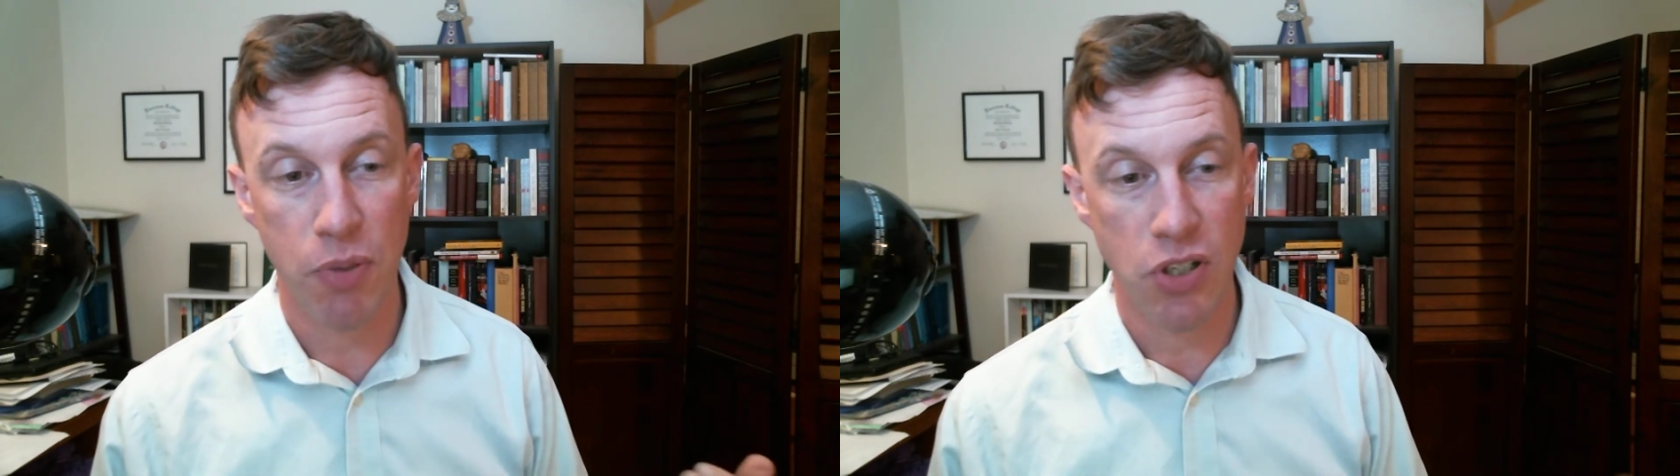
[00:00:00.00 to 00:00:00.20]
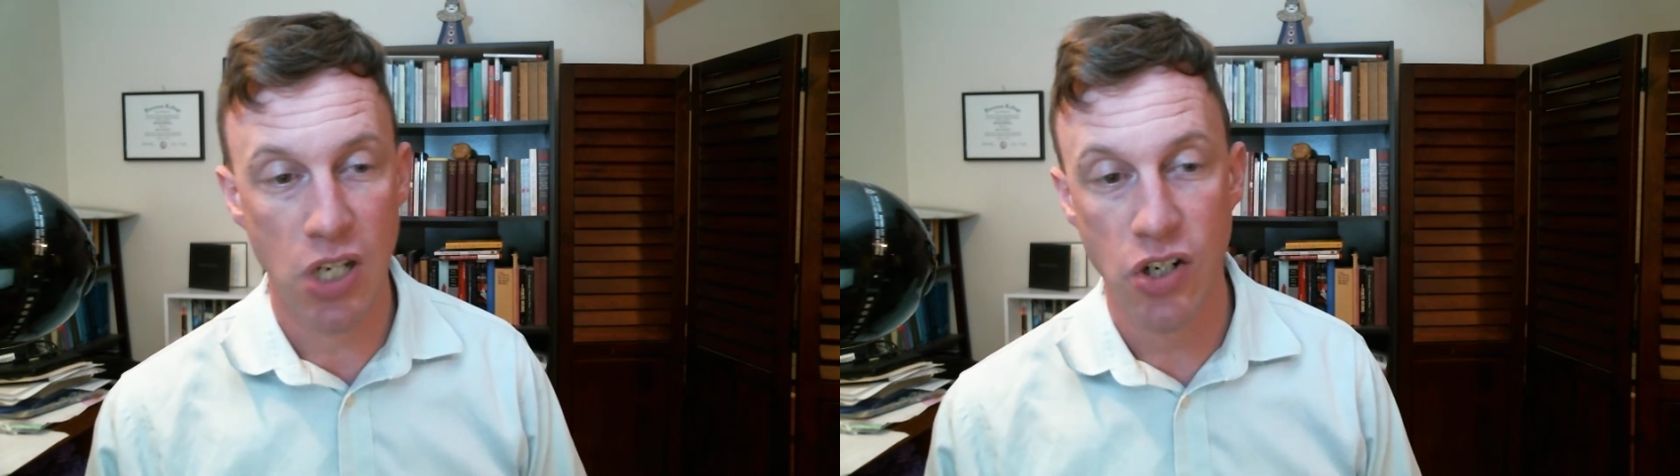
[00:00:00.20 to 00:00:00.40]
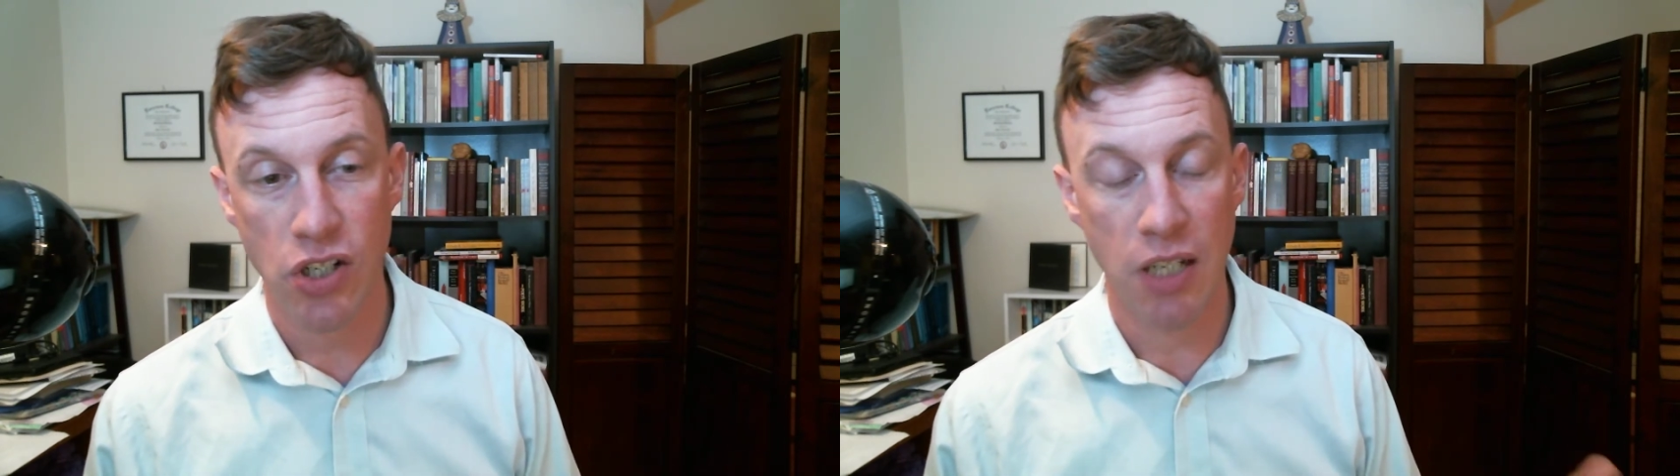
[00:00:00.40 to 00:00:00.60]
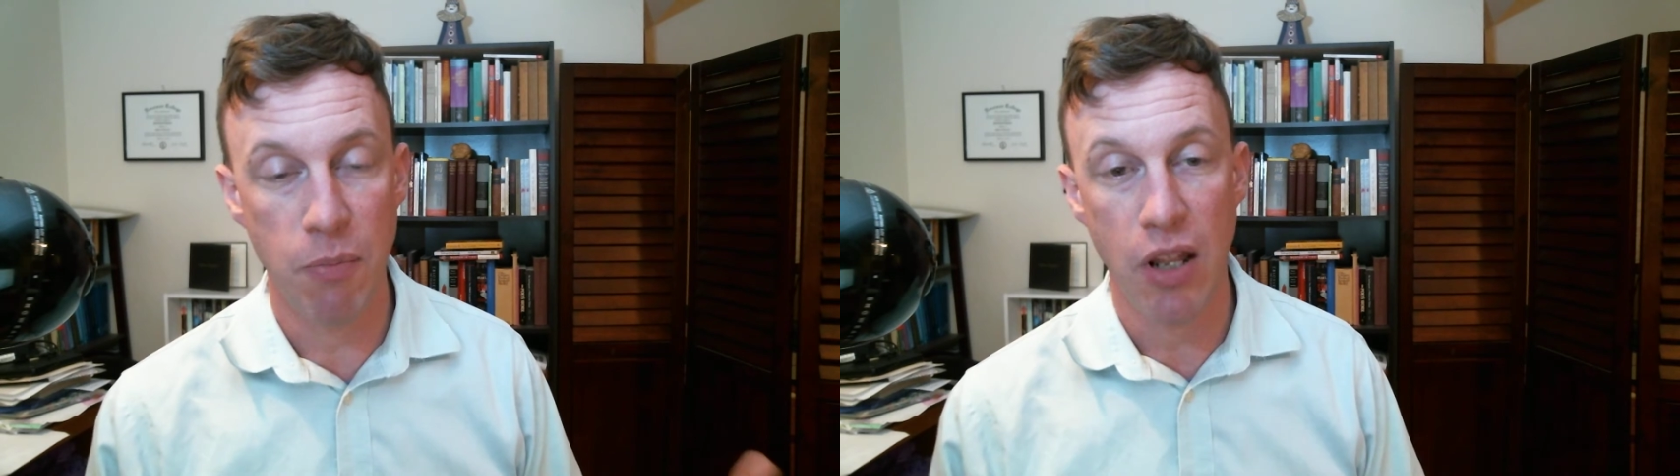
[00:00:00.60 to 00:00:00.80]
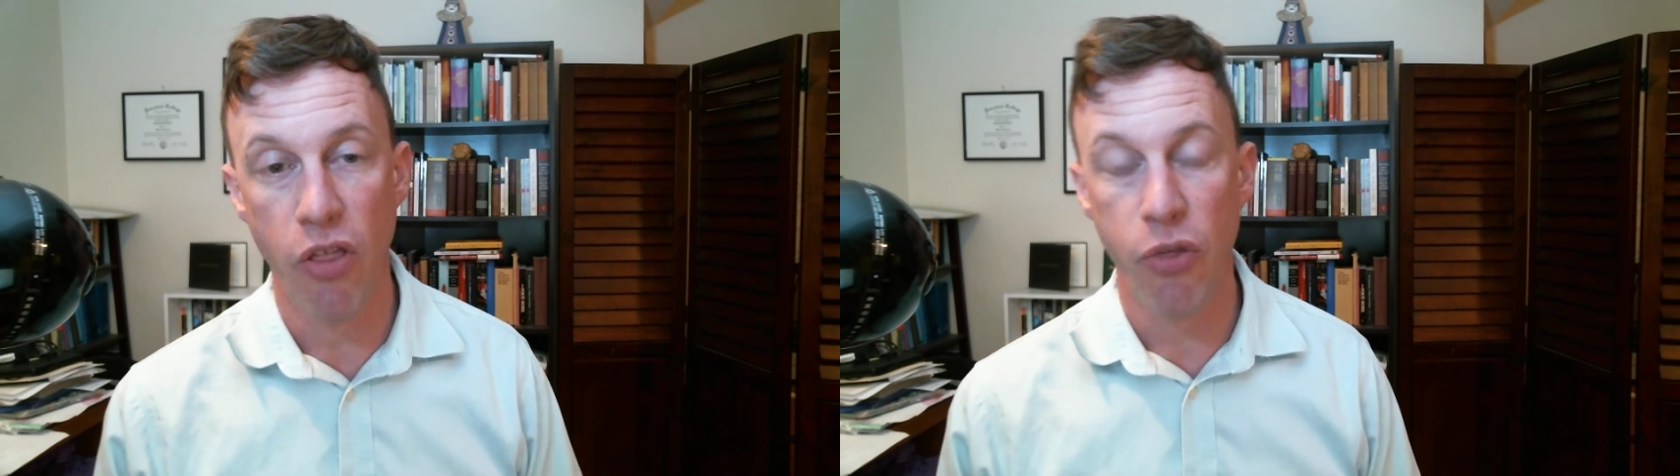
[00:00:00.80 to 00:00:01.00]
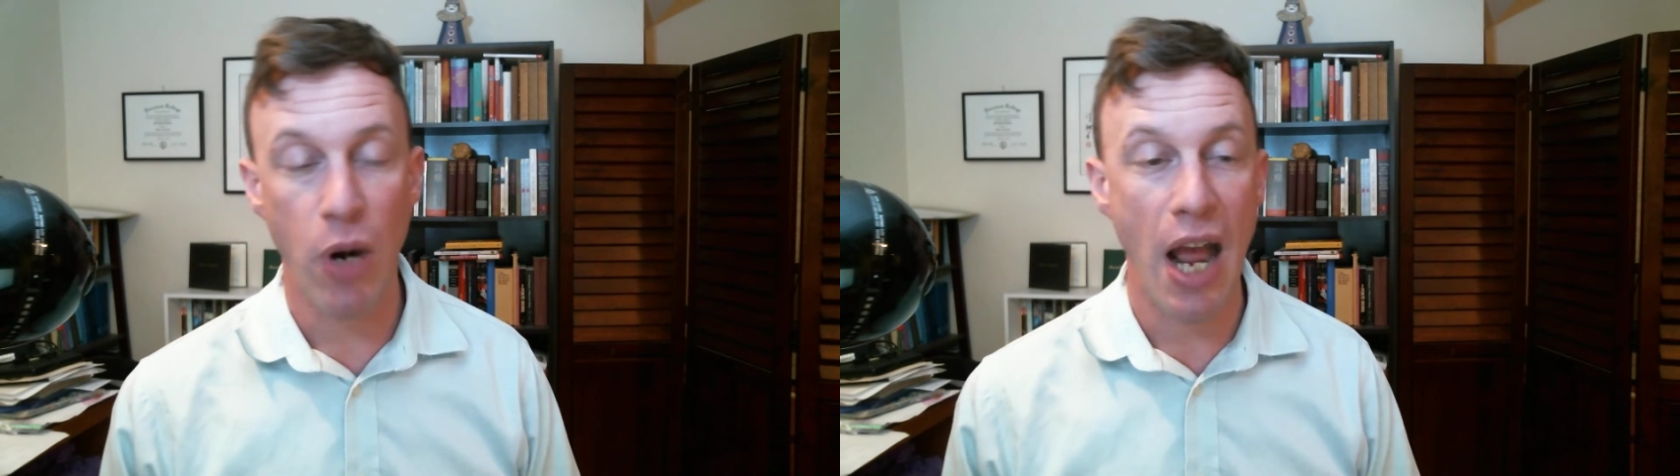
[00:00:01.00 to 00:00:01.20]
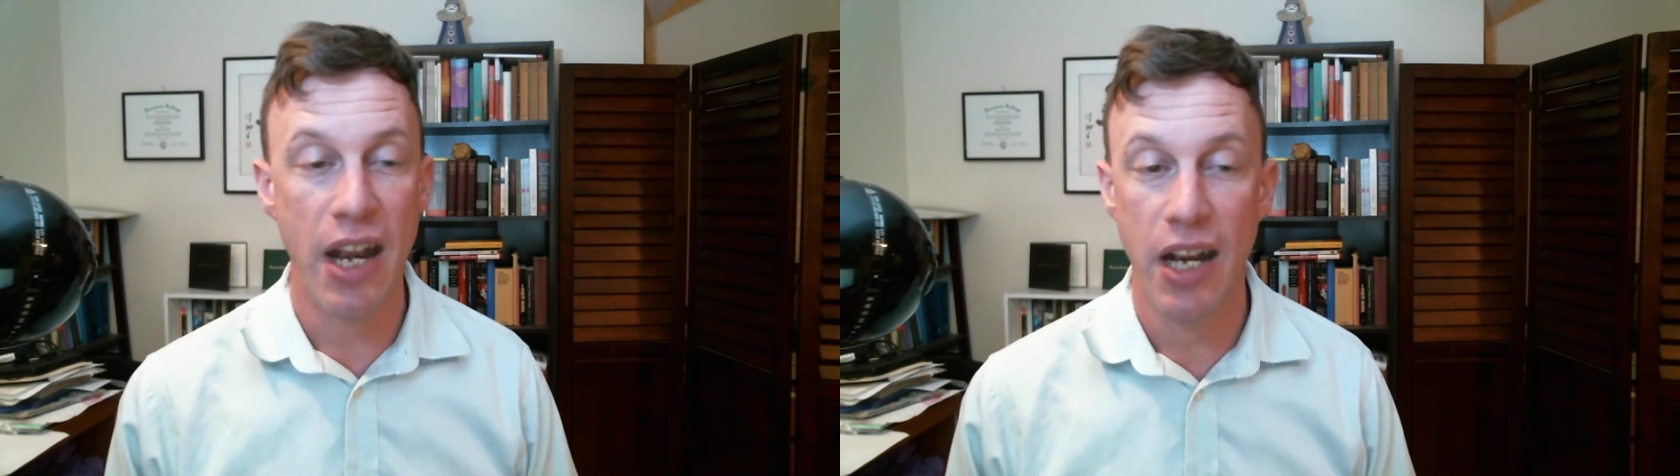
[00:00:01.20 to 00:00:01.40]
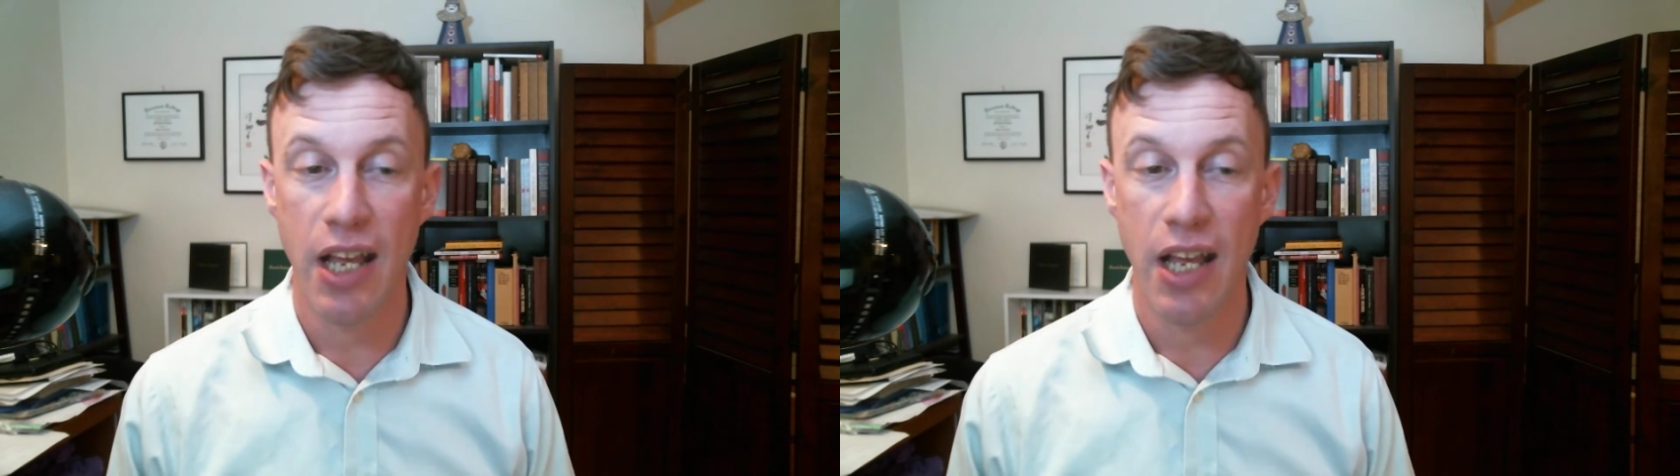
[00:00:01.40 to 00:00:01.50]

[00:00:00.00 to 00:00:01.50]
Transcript: potentially be a threat.